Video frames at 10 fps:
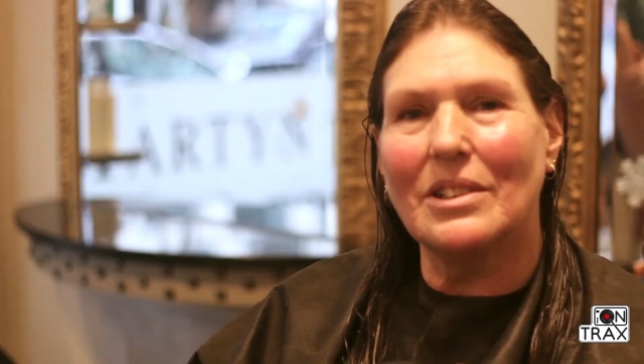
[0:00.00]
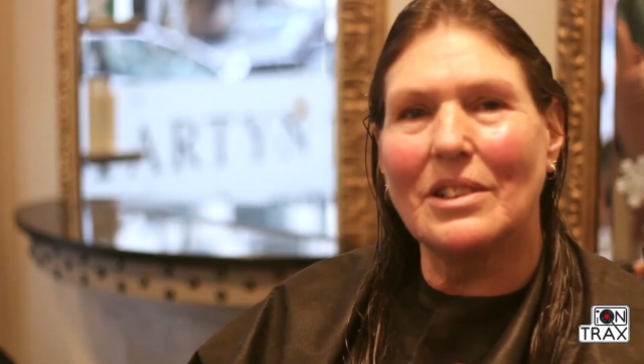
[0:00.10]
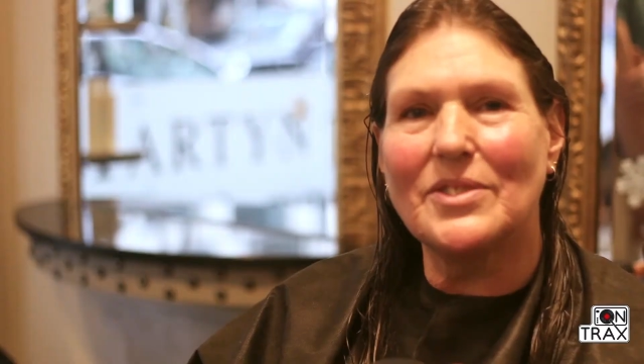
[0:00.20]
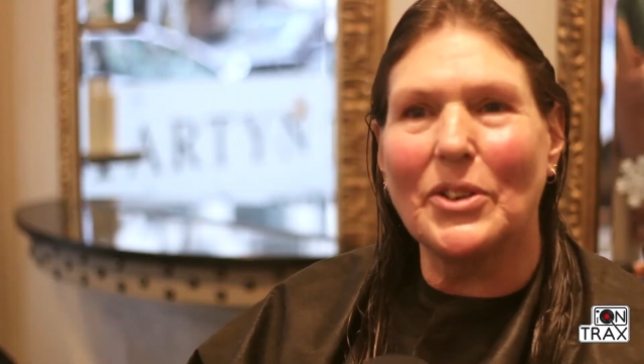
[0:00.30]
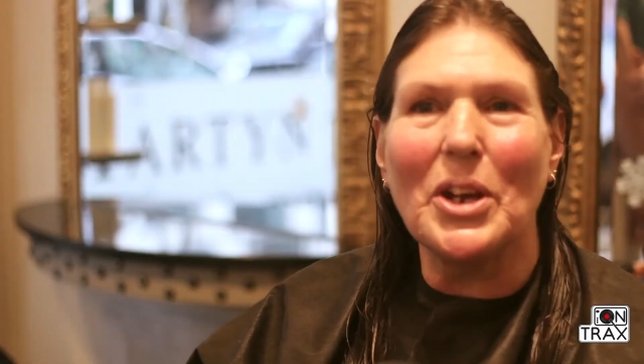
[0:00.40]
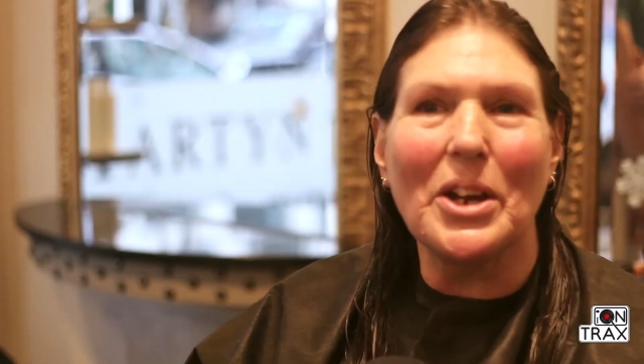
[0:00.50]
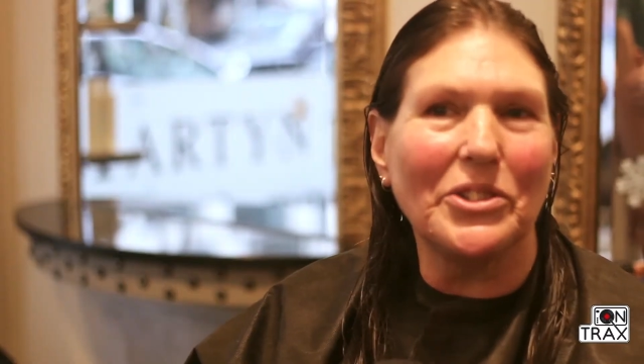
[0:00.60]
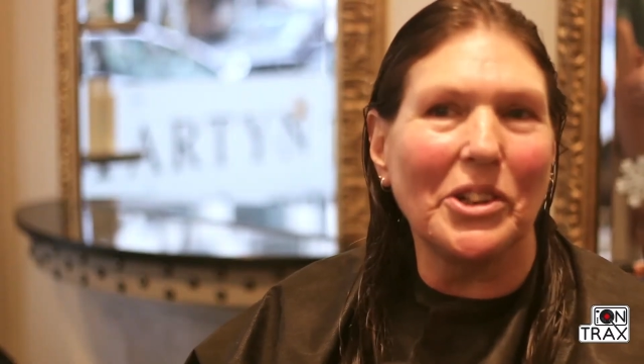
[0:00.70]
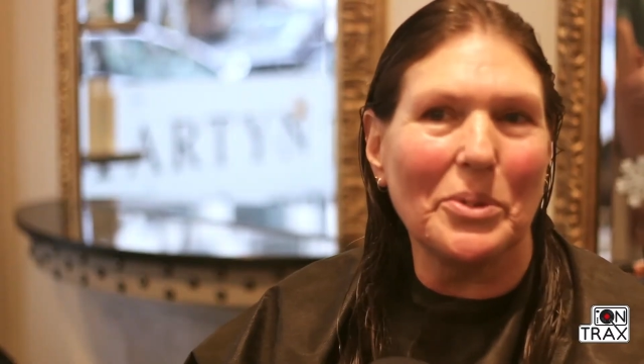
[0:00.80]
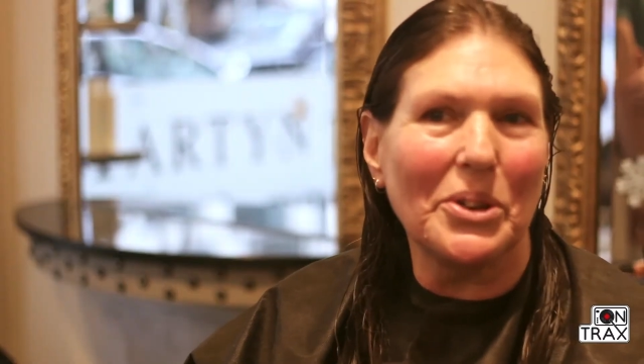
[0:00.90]
it's very hard
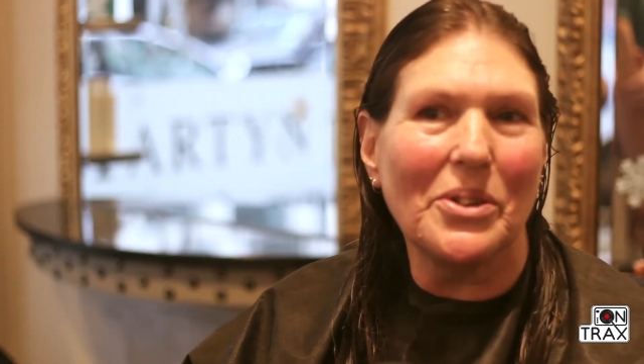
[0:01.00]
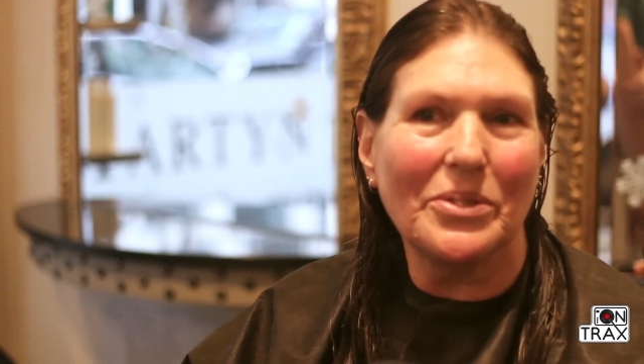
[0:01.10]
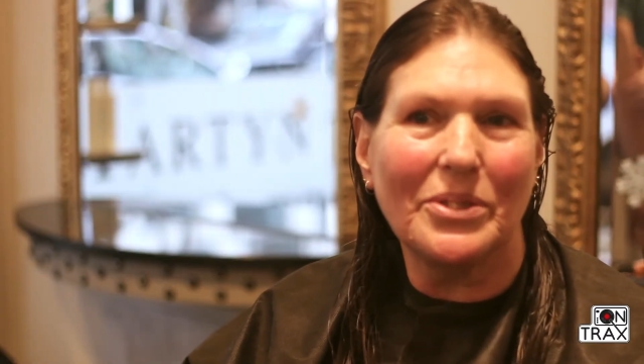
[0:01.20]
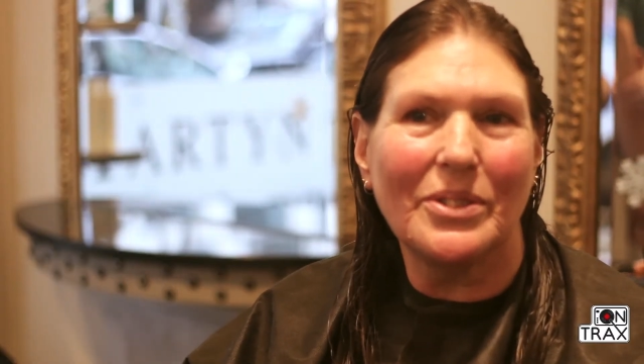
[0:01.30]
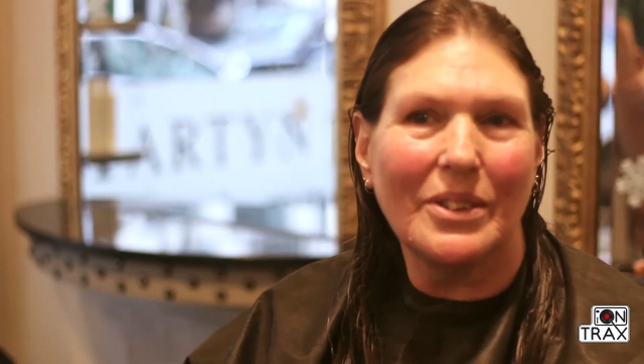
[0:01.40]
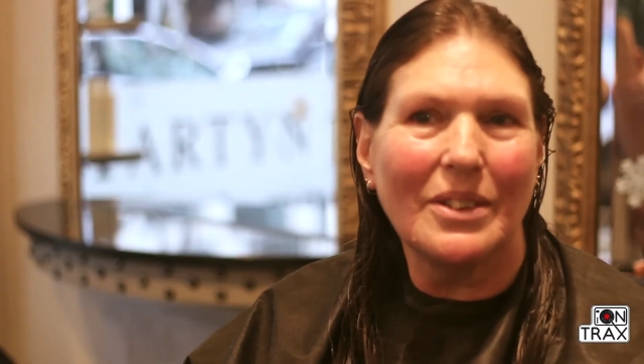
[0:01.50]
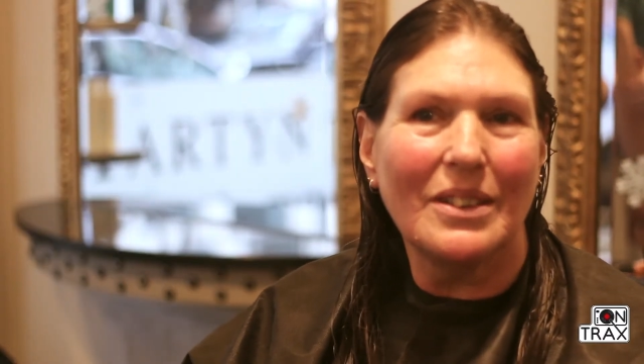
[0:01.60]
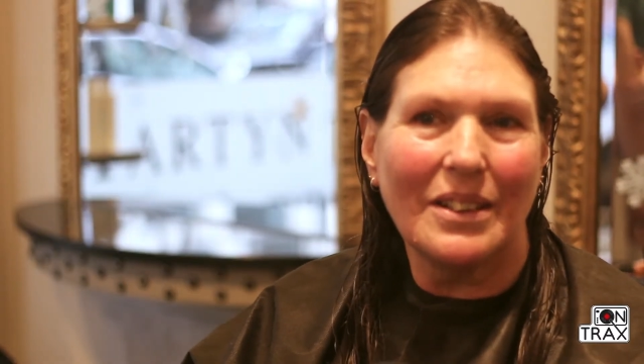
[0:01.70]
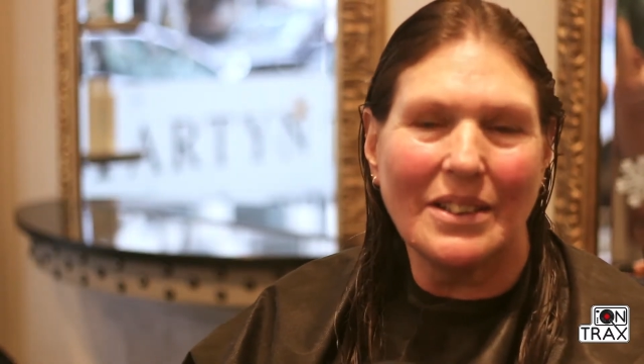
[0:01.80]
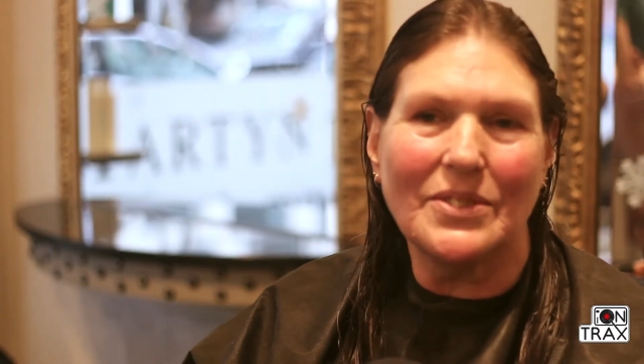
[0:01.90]
to get rid of.
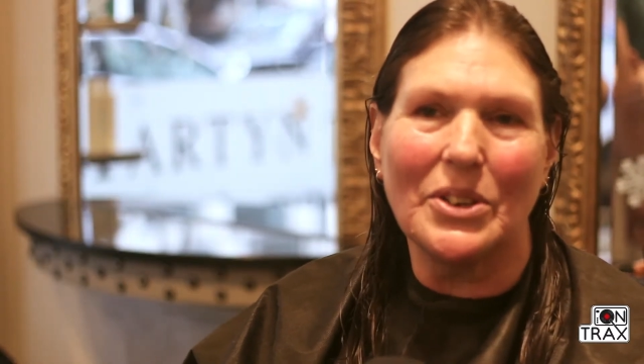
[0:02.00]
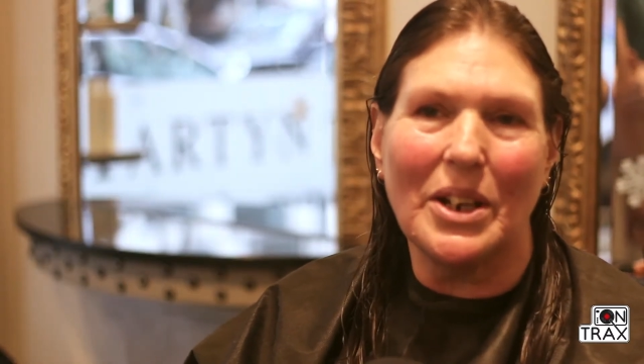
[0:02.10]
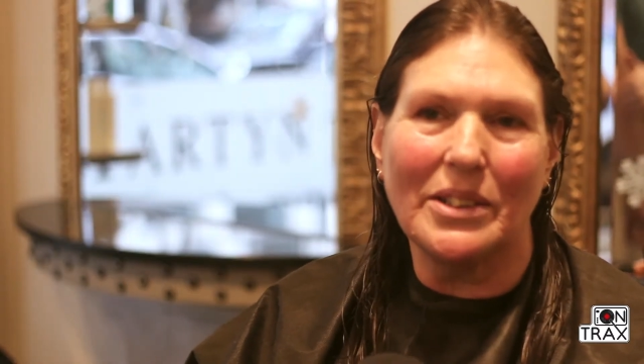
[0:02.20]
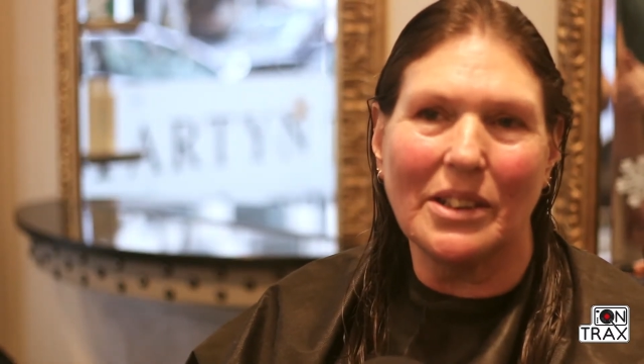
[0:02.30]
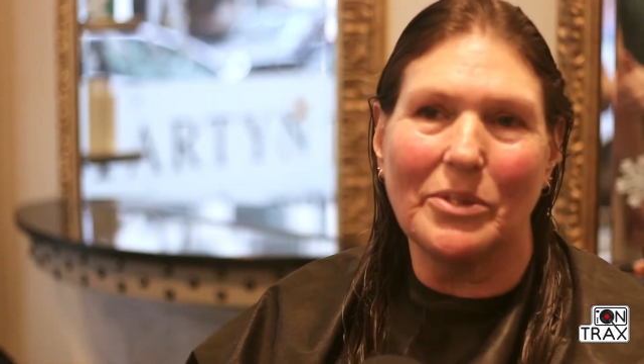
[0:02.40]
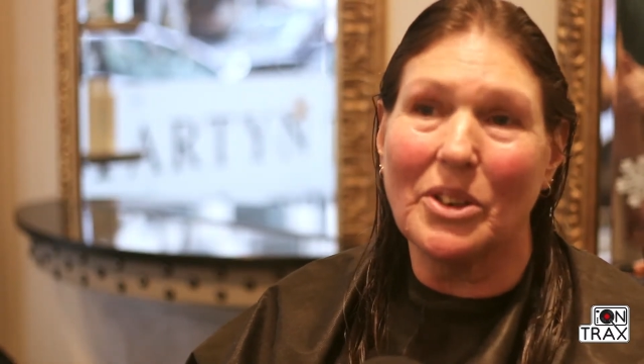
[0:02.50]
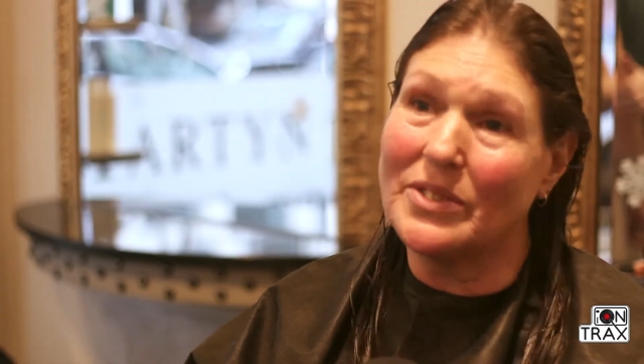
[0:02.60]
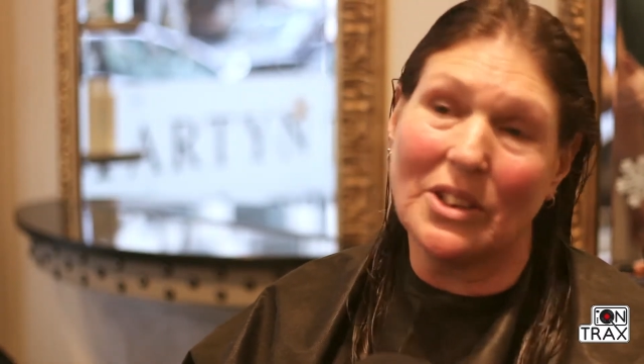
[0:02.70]
It's very hard to get rid of.